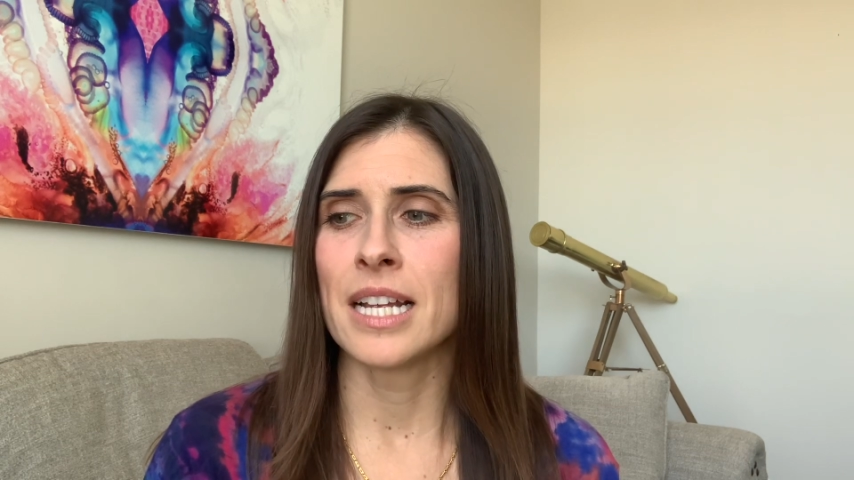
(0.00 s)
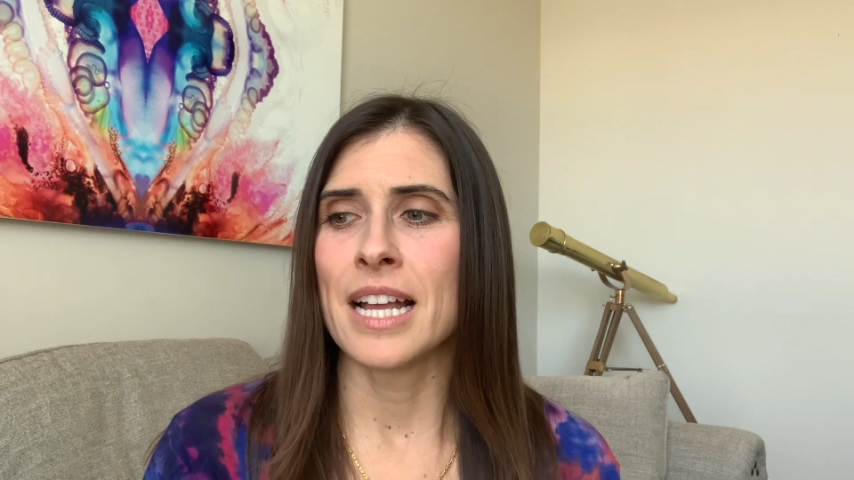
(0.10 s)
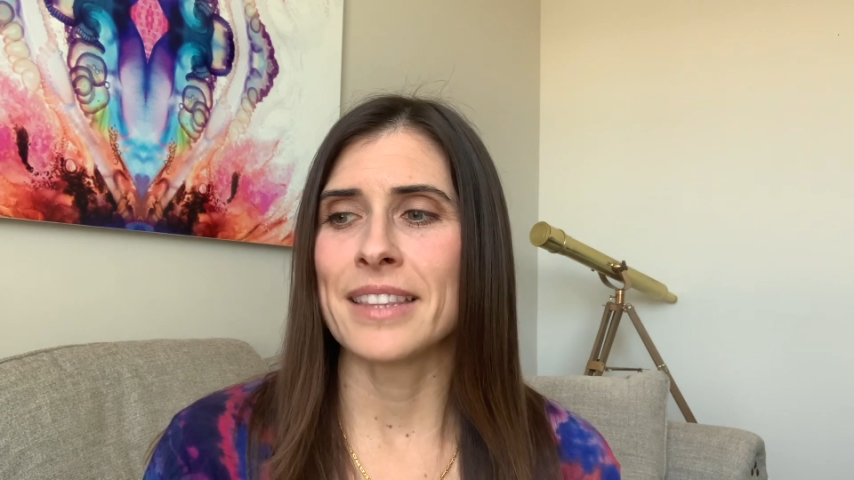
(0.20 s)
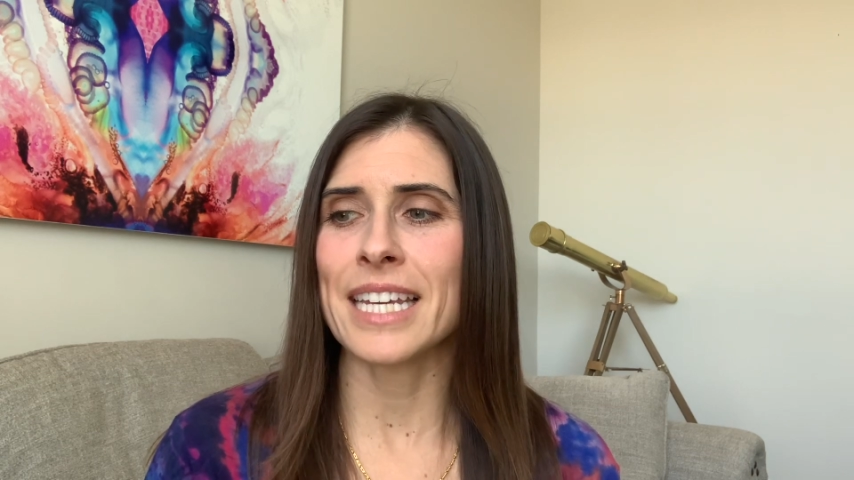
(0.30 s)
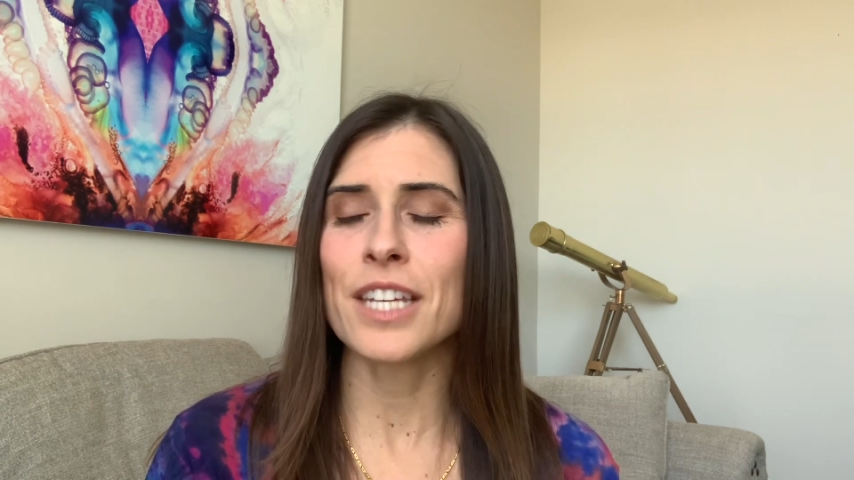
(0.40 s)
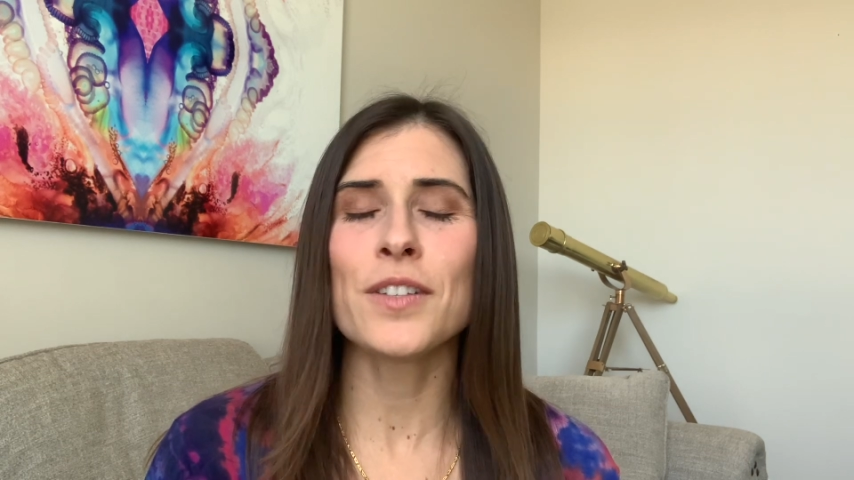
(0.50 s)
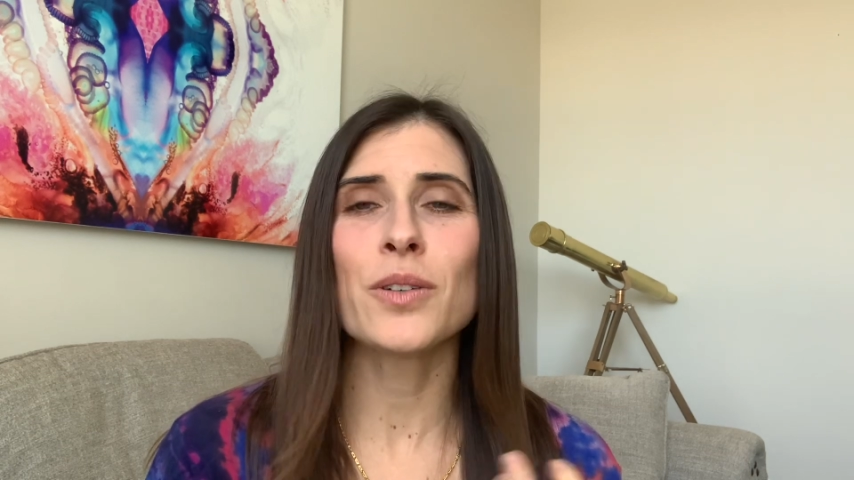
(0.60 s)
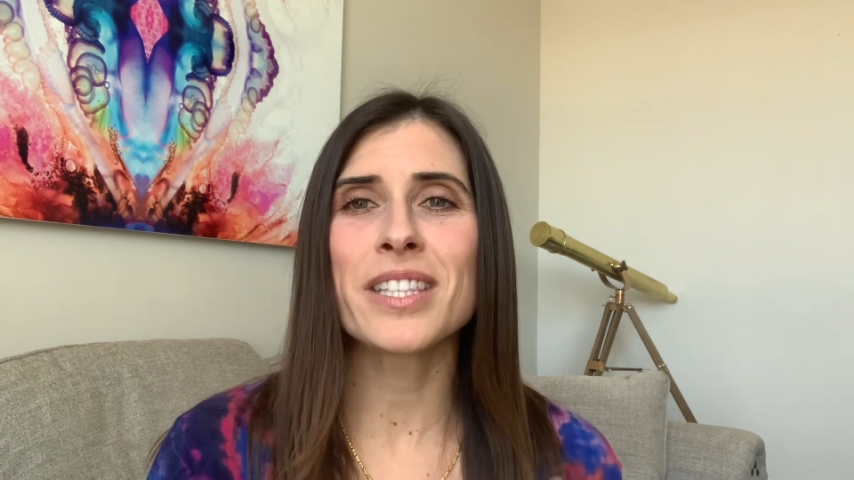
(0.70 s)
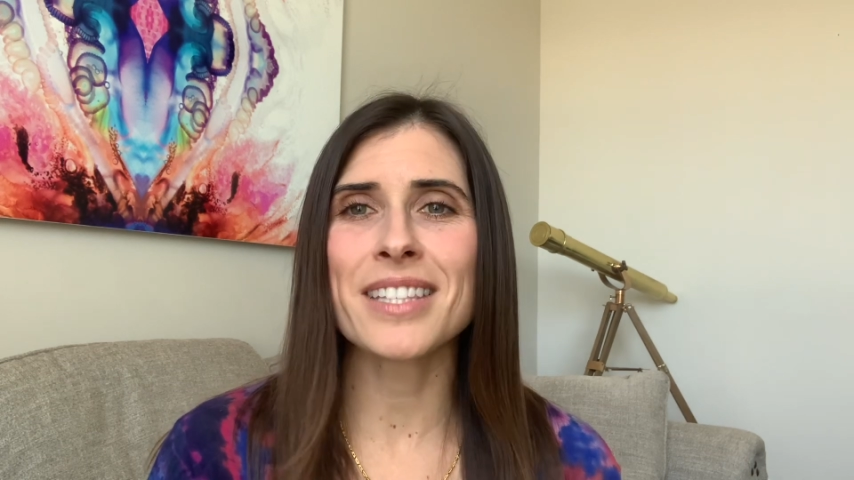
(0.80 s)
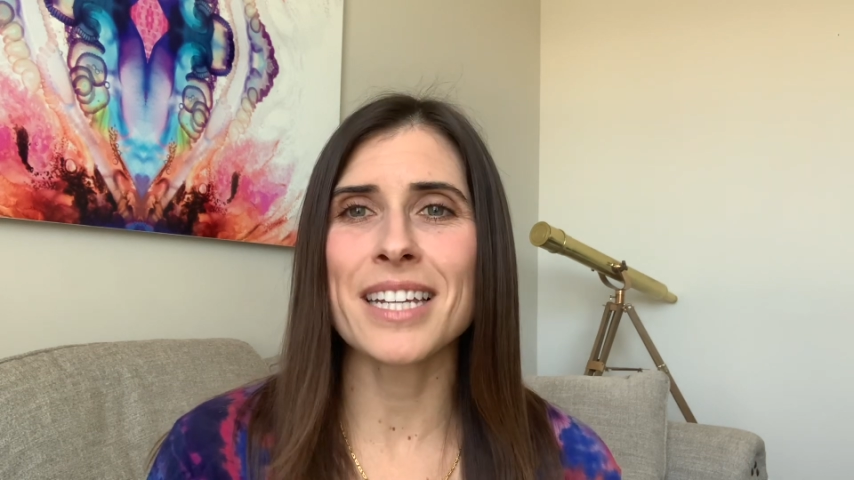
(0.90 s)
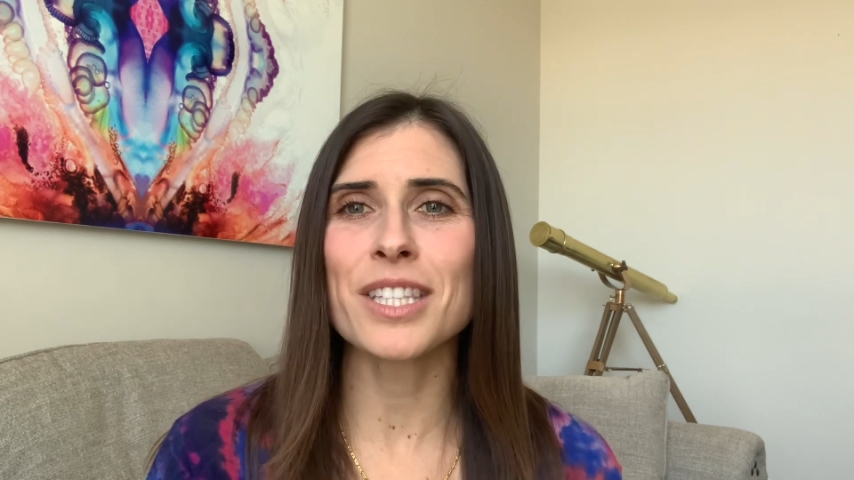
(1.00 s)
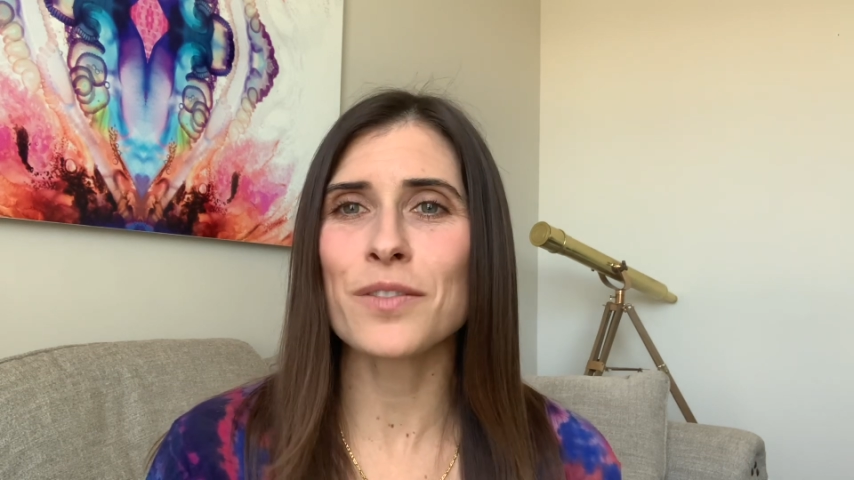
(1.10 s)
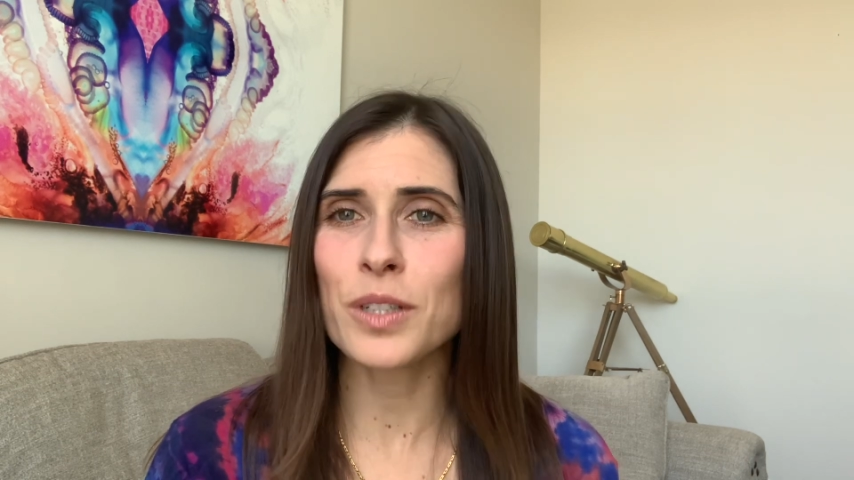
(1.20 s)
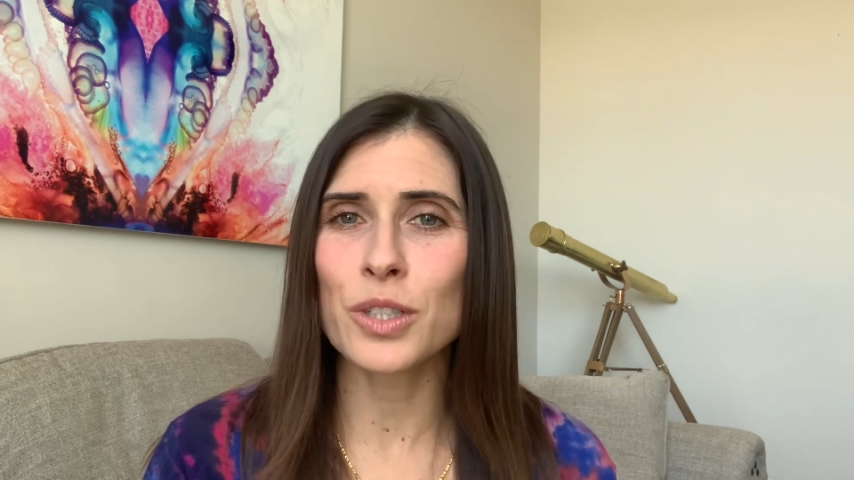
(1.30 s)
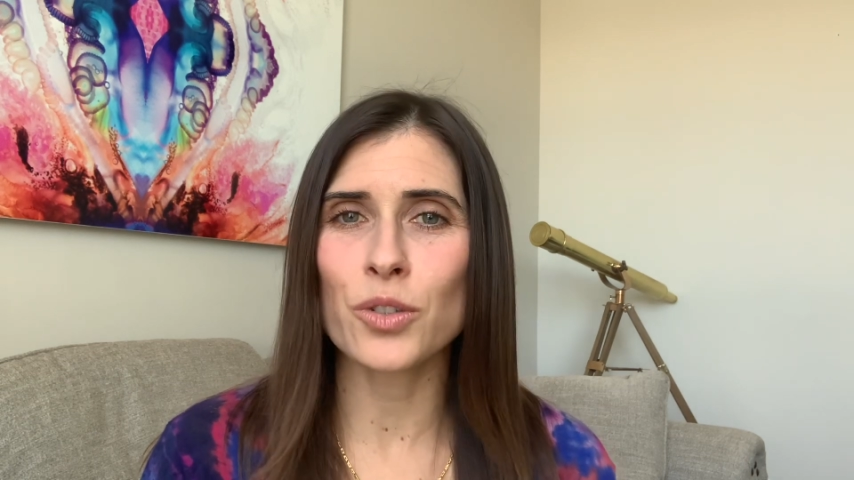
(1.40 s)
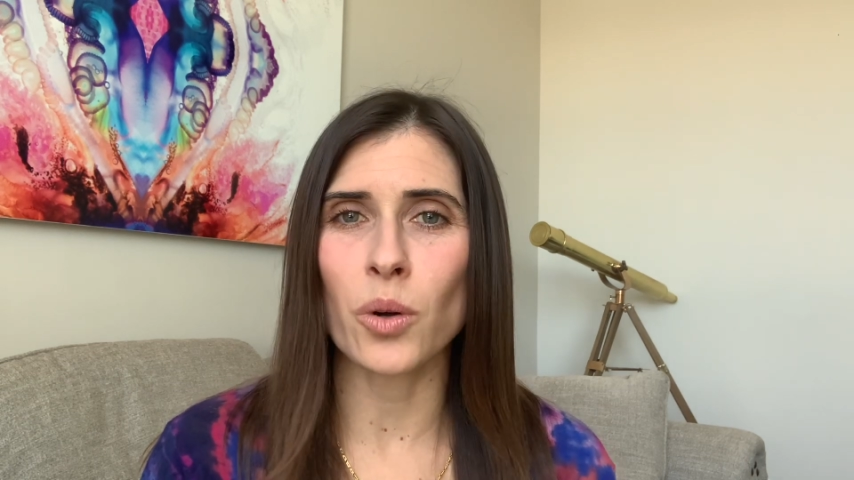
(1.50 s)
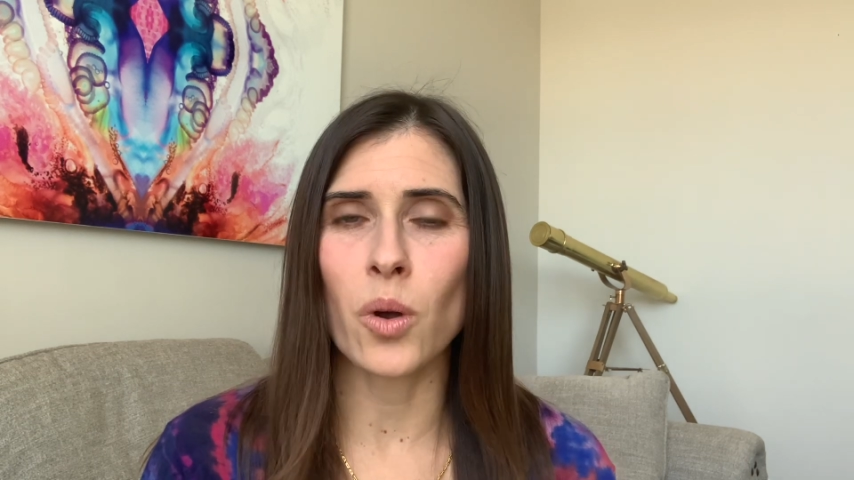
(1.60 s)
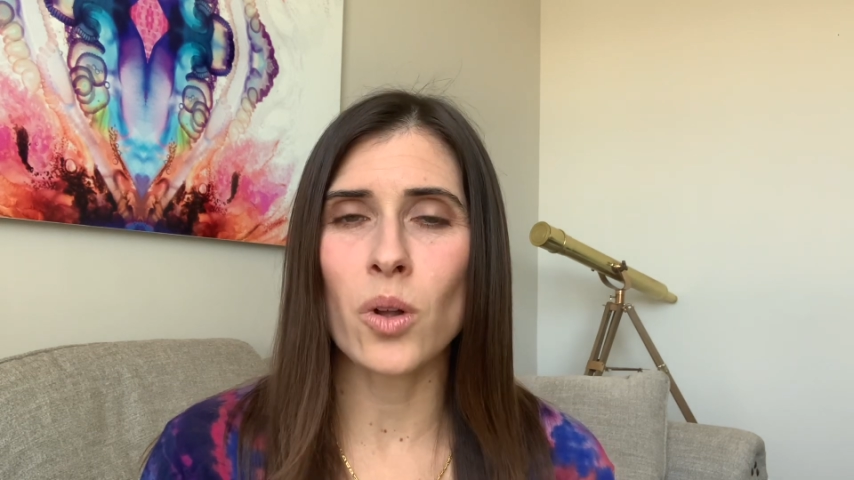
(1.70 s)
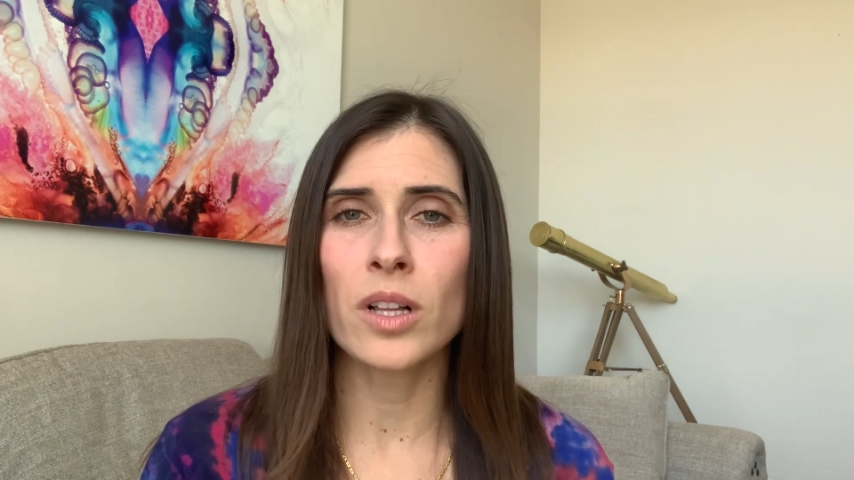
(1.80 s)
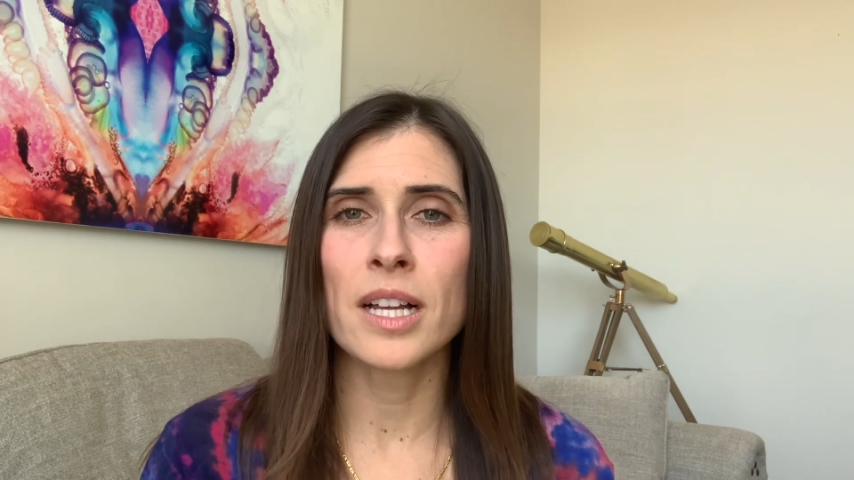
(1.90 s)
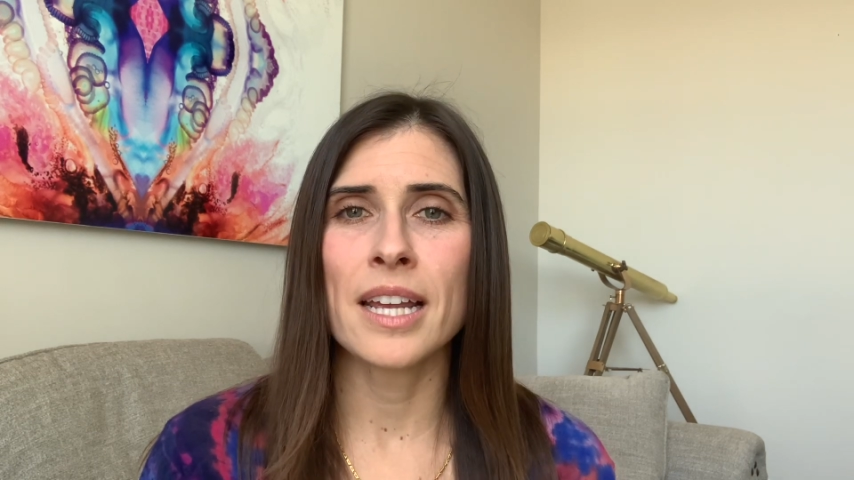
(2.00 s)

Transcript: They give you a sense of control,